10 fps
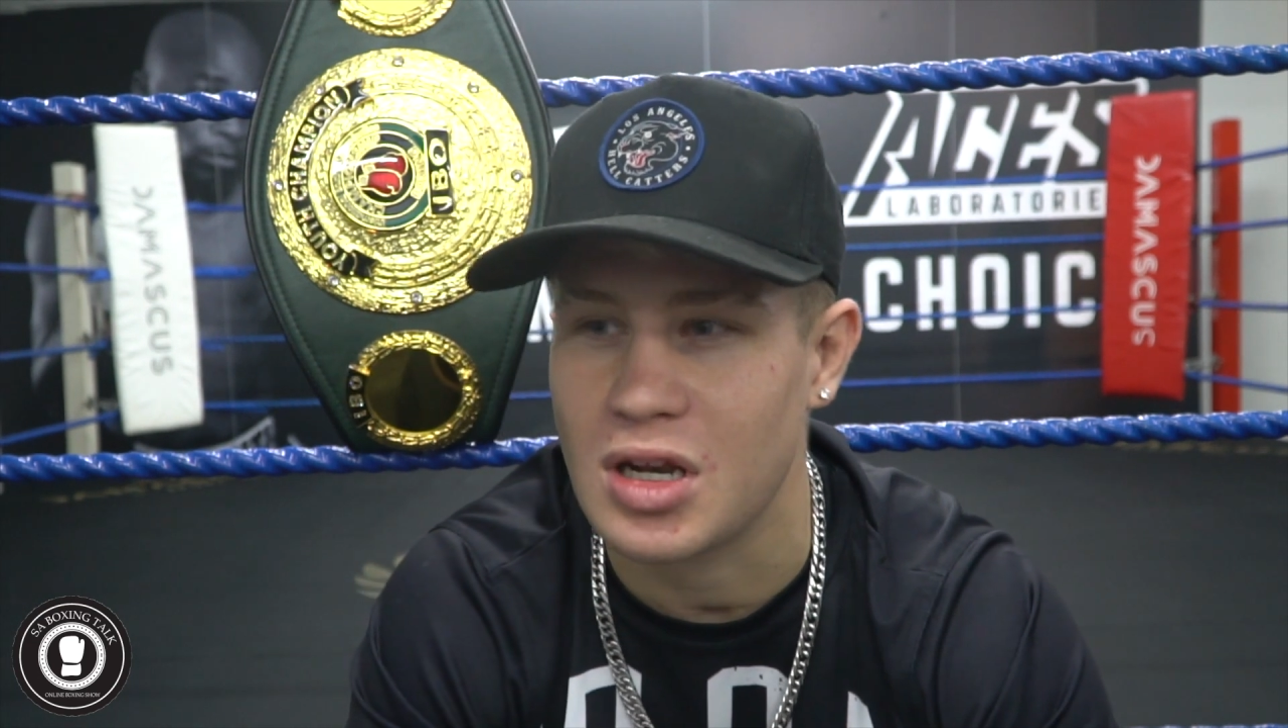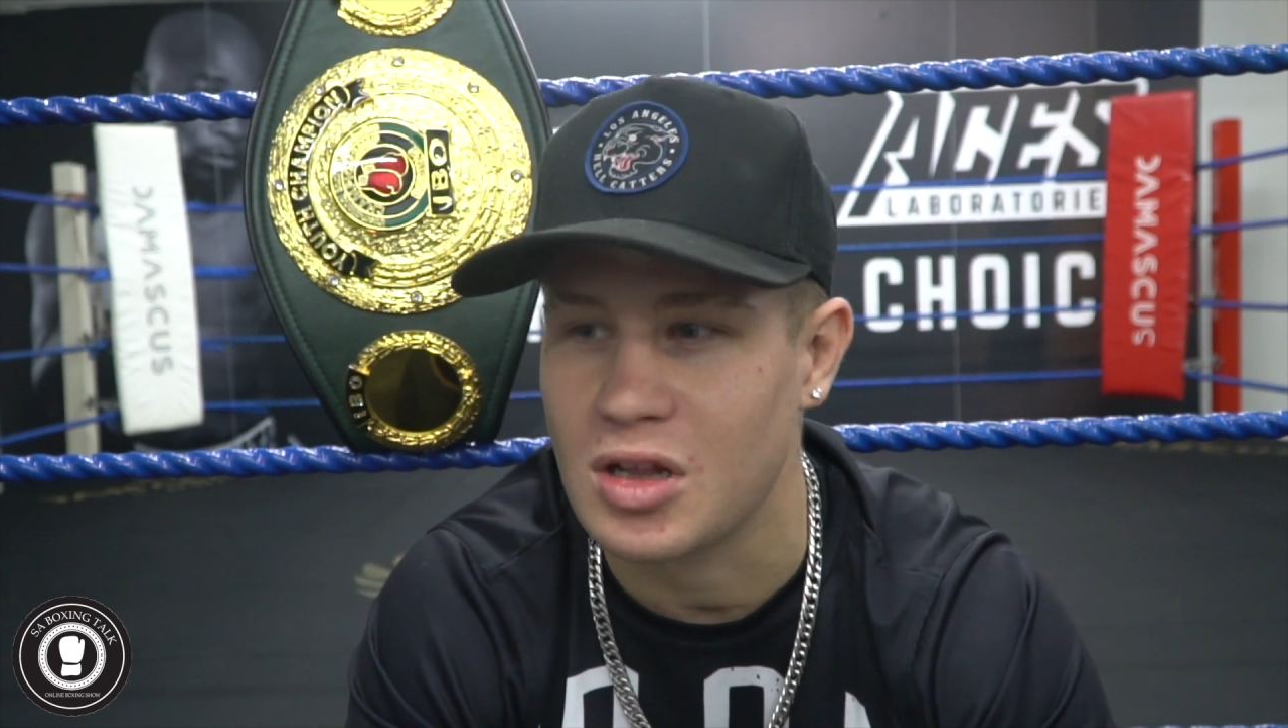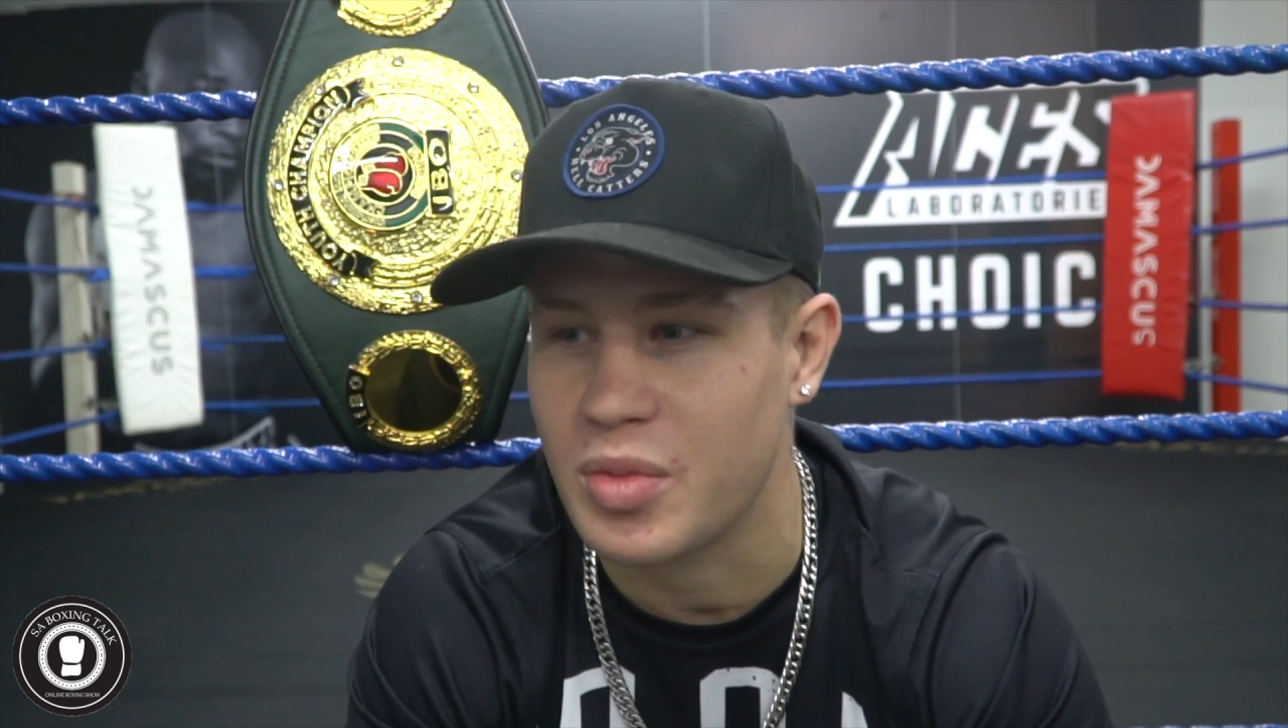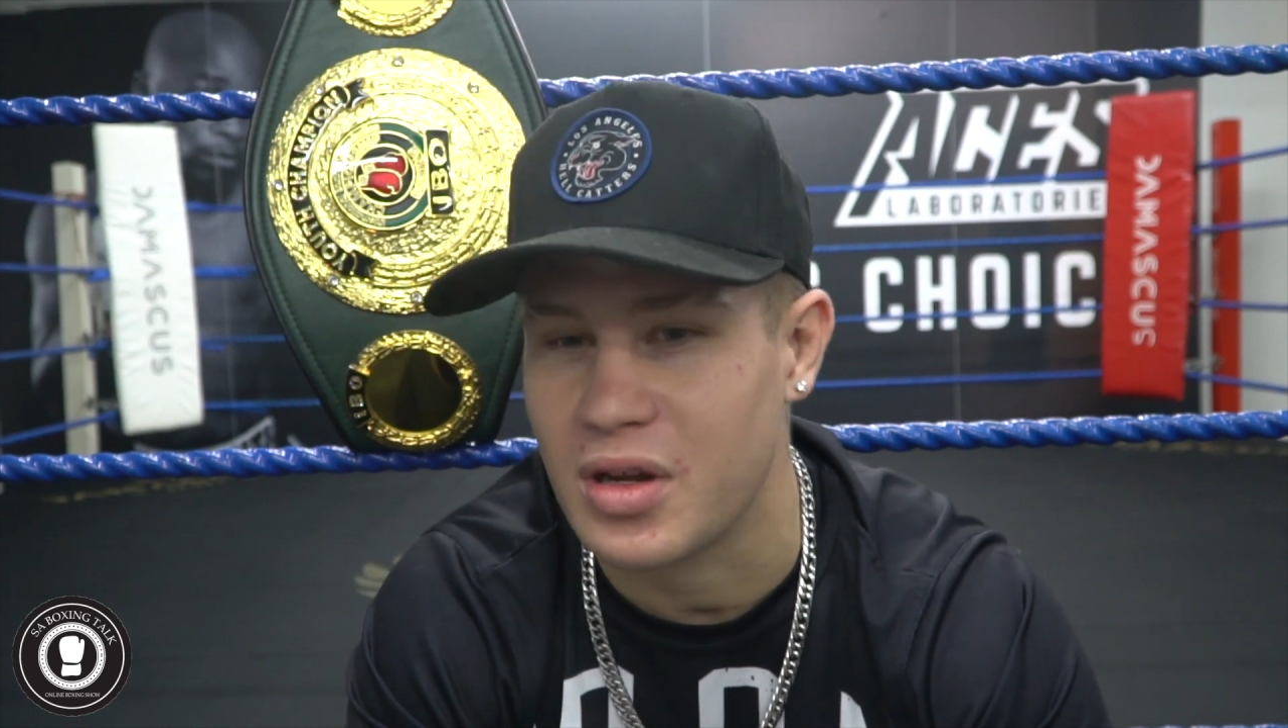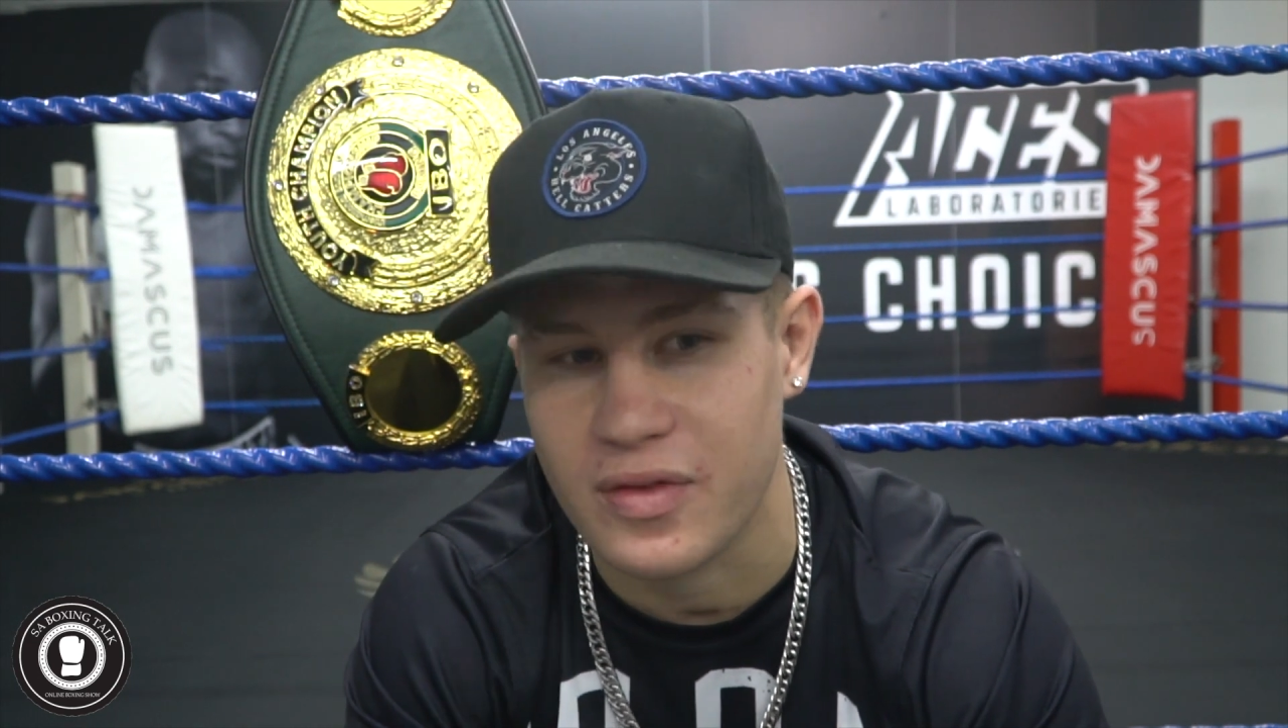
a little bit